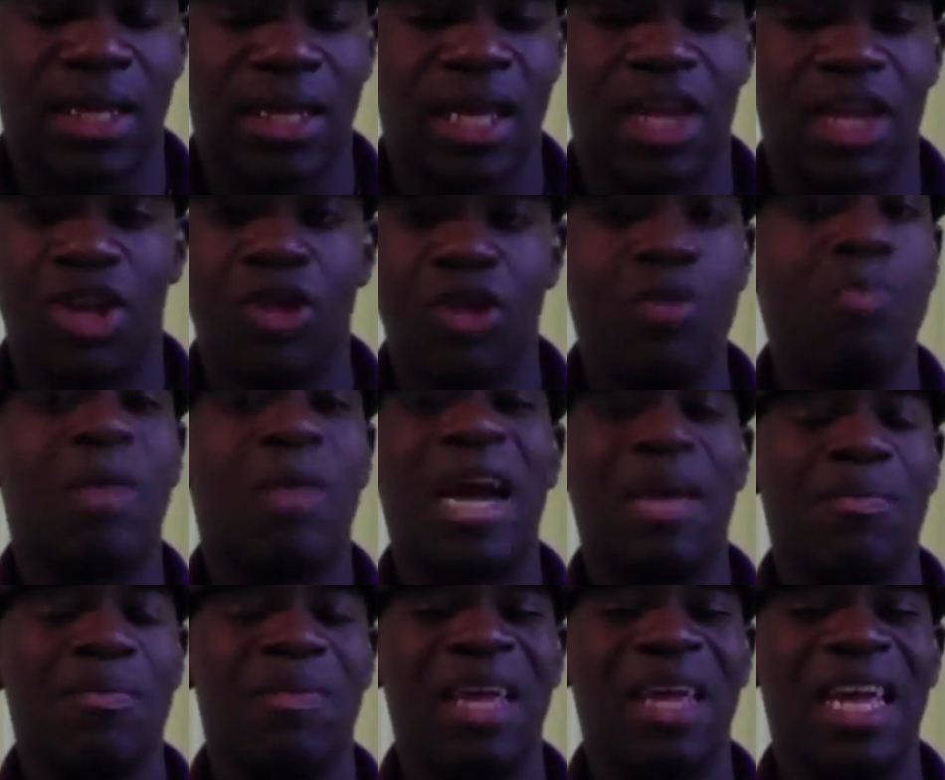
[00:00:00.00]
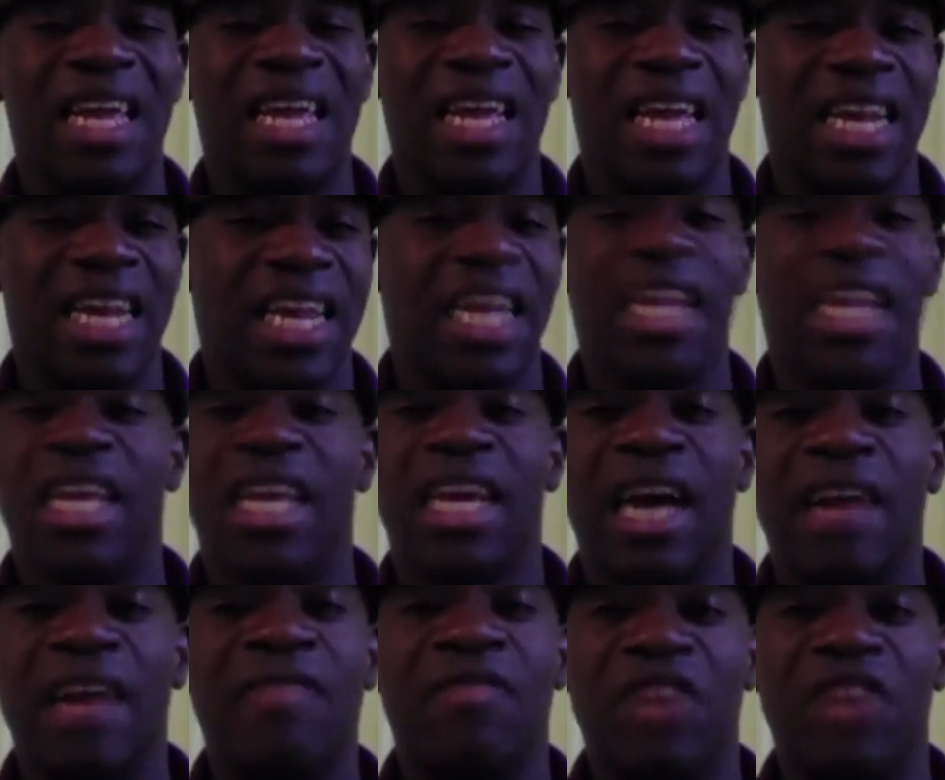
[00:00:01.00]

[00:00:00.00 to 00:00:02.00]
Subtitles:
that you might be in any kind of